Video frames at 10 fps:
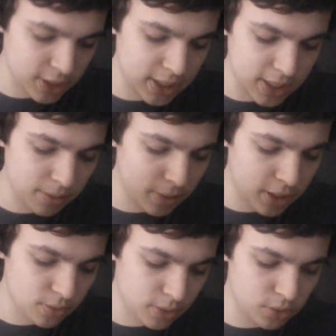a CD with
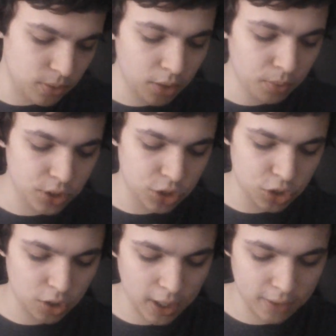this one as well,
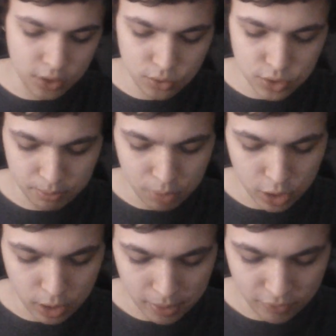which I have used. I've put
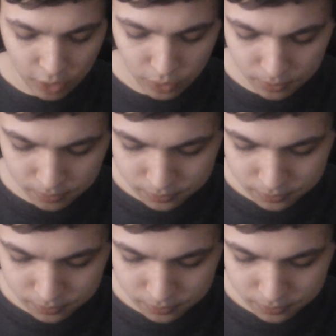it on my phone.